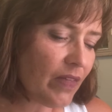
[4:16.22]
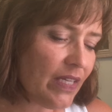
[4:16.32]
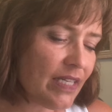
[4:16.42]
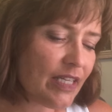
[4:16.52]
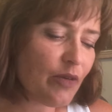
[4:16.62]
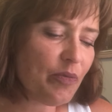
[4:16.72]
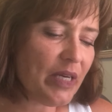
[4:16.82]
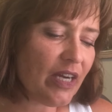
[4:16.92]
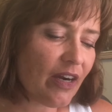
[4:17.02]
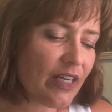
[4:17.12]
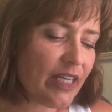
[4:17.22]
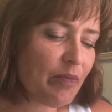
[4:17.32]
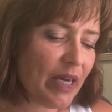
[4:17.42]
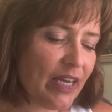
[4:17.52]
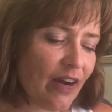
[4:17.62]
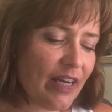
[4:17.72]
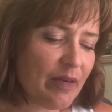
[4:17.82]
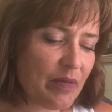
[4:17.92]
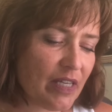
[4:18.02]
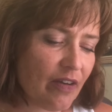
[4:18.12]
It says you will be guarded by God
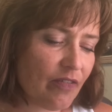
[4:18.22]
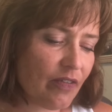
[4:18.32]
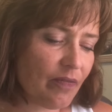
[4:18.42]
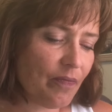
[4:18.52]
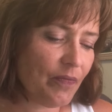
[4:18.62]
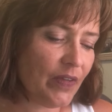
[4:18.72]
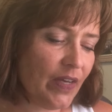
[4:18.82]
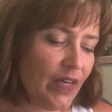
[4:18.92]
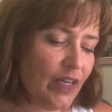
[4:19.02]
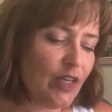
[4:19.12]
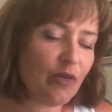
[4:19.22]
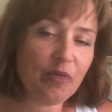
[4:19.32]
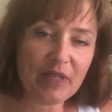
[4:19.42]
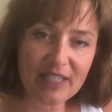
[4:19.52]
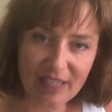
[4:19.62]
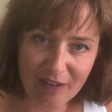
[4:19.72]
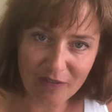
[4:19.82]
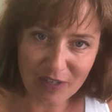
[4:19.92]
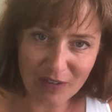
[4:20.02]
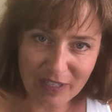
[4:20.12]
himself. You will be
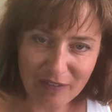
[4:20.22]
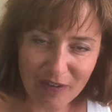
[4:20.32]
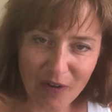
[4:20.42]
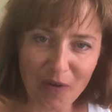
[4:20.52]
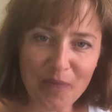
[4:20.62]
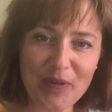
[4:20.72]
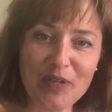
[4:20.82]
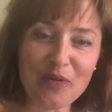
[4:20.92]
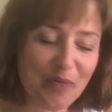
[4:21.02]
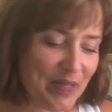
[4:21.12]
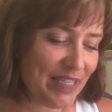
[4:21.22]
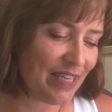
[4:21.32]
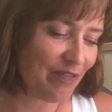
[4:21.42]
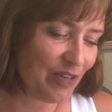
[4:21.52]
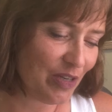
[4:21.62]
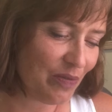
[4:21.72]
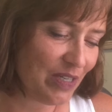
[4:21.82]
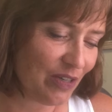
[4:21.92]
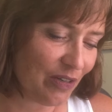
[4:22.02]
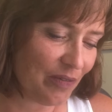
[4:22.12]
safe when you leave your home, and you will be safe when you
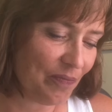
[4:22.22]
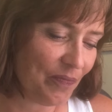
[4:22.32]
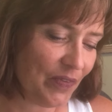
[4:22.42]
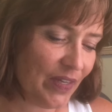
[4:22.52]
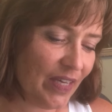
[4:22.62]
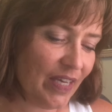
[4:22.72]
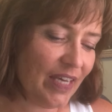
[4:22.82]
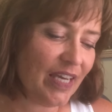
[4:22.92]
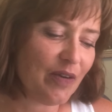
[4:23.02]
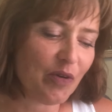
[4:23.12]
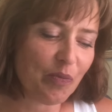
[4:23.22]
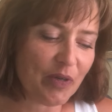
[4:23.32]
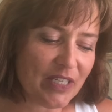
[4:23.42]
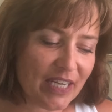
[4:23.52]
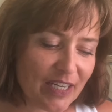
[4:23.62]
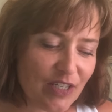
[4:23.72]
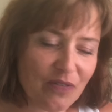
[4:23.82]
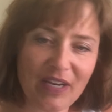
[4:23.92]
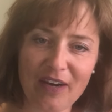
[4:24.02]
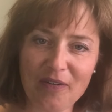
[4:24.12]
return. He will protect
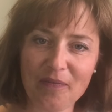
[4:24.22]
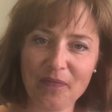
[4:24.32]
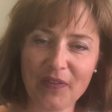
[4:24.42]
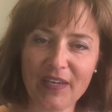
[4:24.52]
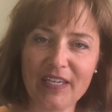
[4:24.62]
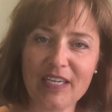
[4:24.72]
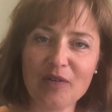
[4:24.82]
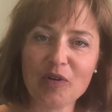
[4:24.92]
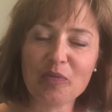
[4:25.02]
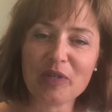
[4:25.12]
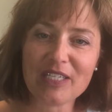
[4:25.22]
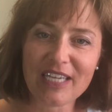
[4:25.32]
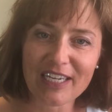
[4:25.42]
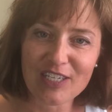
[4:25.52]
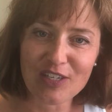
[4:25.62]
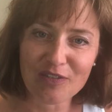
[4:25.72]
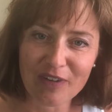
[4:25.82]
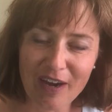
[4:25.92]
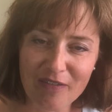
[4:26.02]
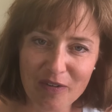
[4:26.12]
you now, and He will protect you
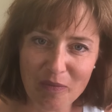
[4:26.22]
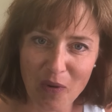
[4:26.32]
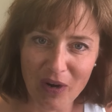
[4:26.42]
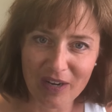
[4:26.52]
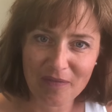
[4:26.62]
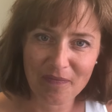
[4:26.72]
forevermore.